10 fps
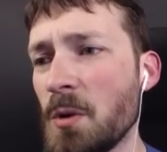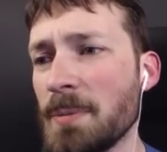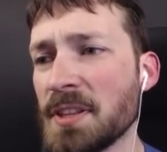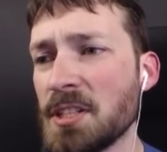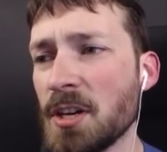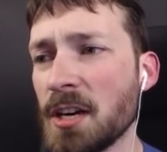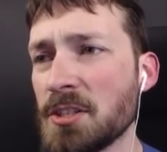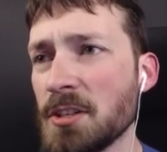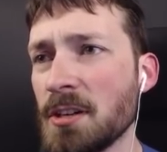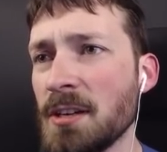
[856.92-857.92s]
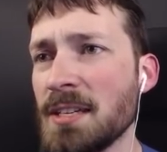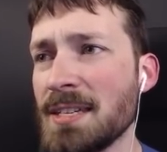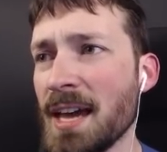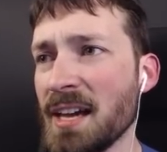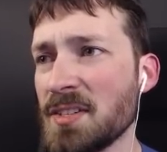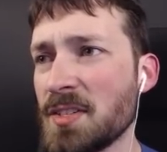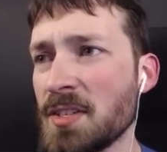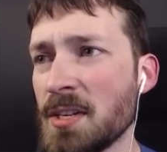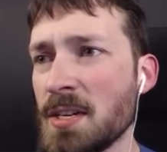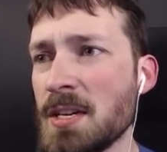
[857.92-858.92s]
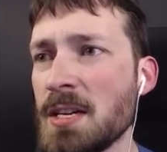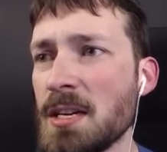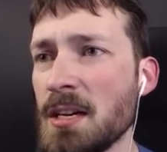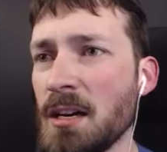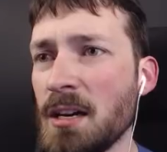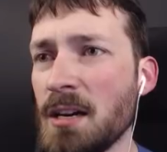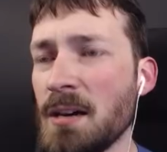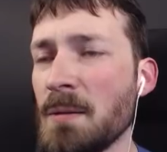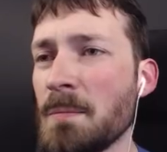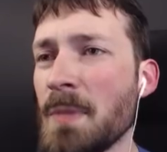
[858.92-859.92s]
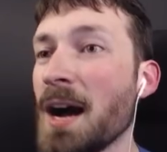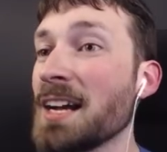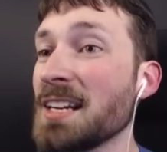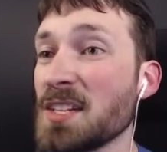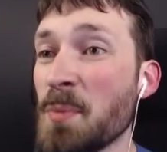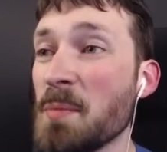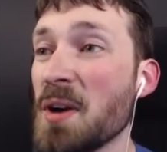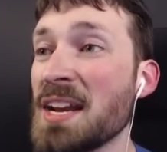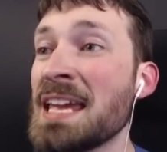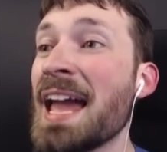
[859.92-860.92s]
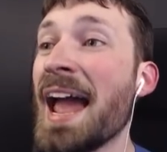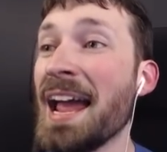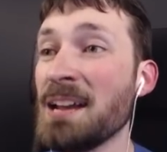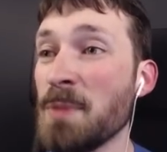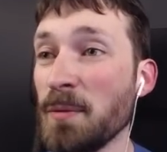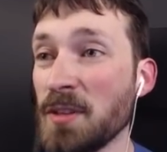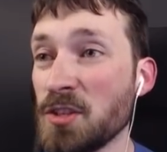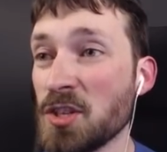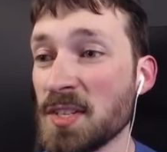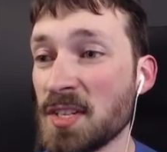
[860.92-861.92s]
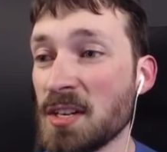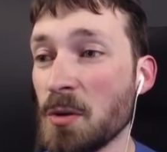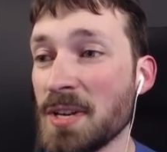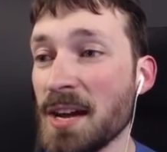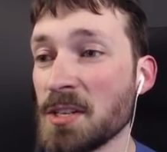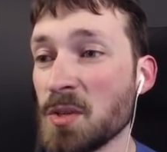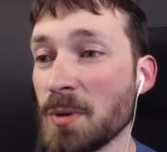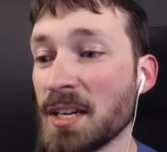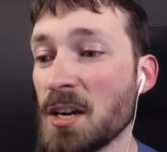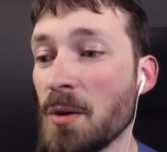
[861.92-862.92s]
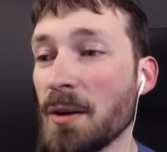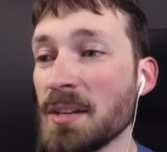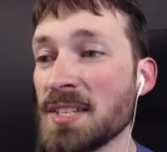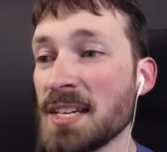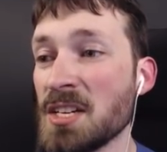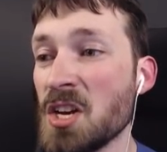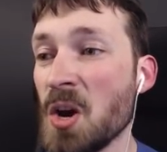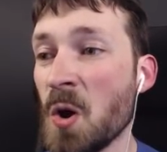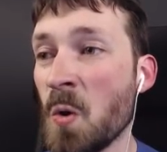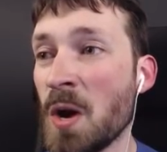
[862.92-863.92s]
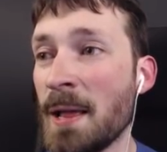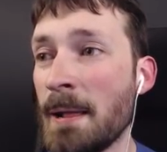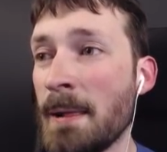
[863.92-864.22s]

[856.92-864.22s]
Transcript: What about the doctor? Yes. Um, I'm gonna guess my money and my religion is gonna go down, so we're gonna go out and say no.